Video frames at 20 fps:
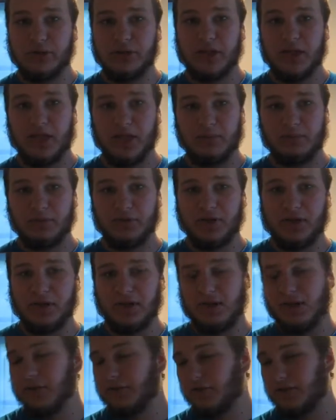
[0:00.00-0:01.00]
gameplay,
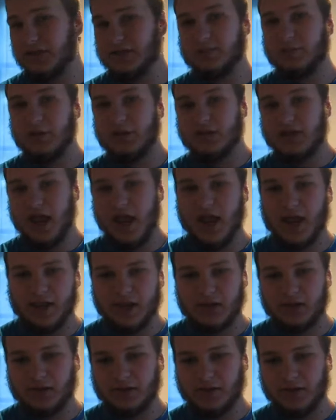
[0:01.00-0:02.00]
nothing
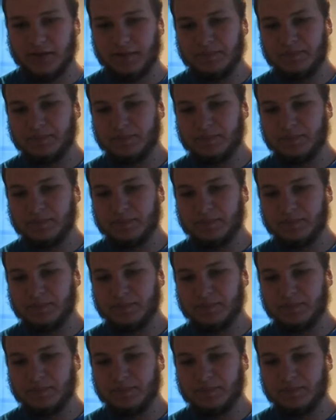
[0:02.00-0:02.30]
spectacular.